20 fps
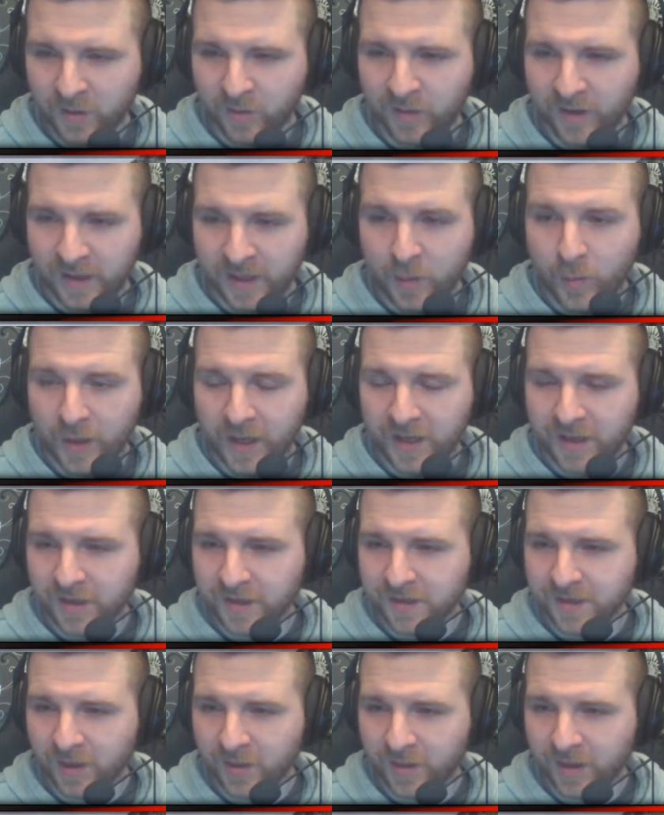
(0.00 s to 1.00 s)
Really weak,
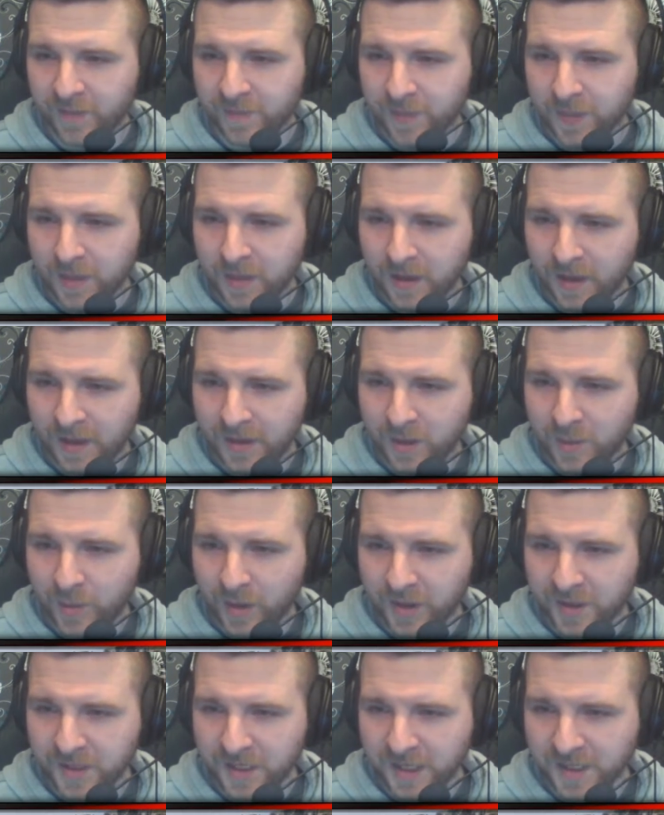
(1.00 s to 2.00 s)
sorry. I do
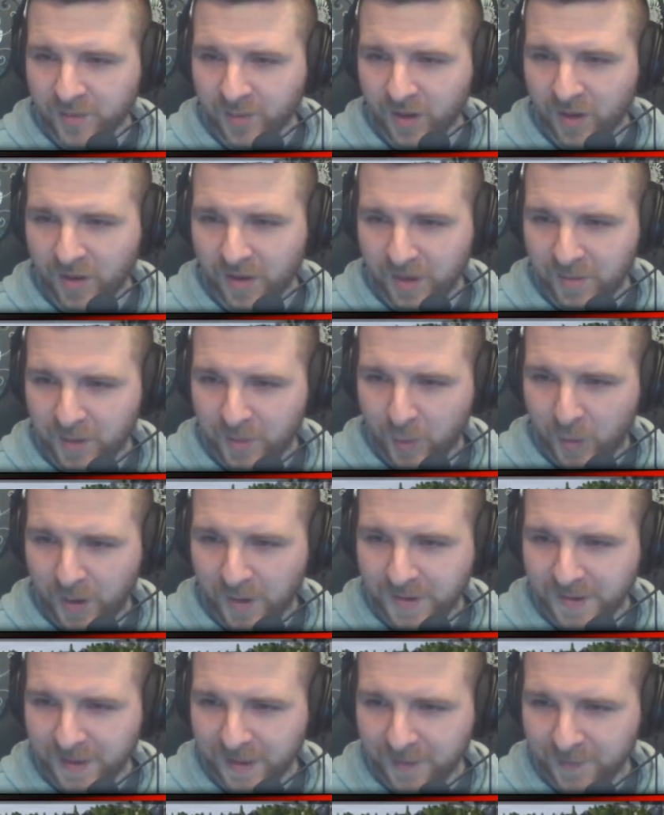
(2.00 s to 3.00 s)
apologize if I can't get my
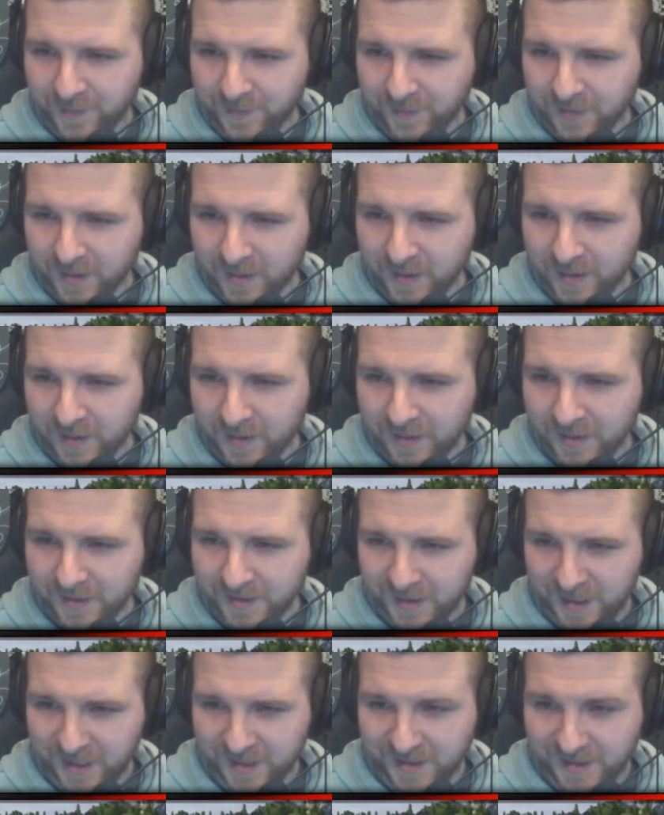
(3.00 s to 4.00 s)
words out.
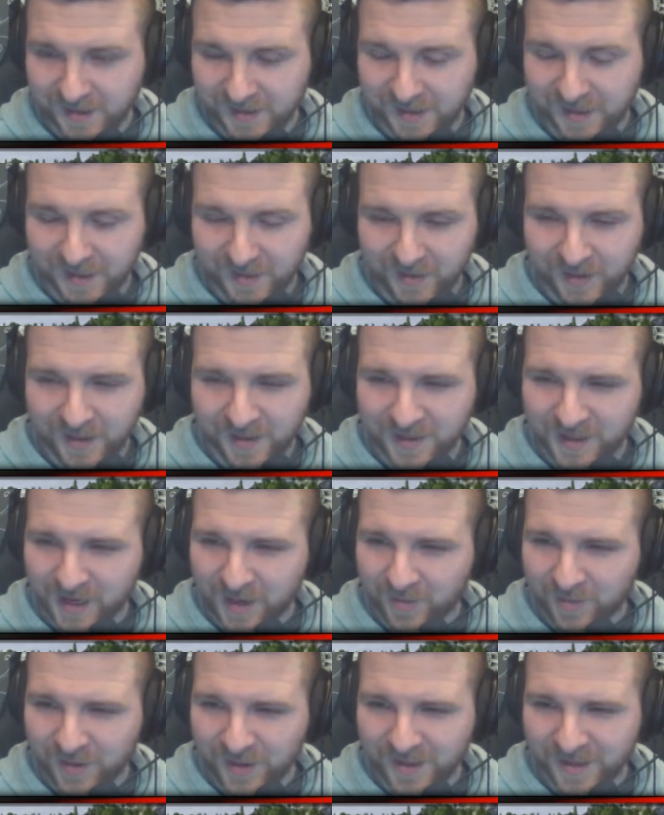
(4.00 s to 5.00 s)
Take into consideration
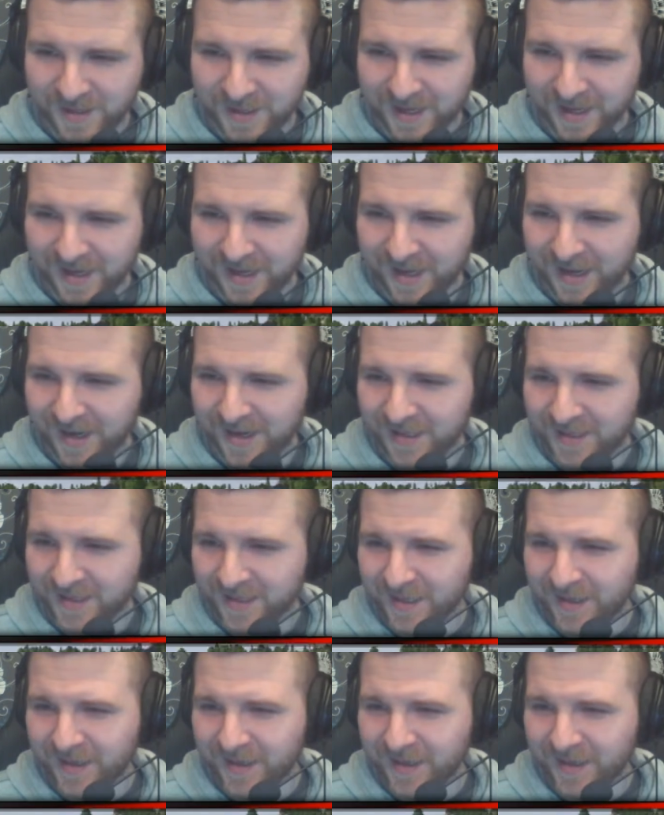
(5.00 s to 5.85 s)
I'm pretty tired, guys.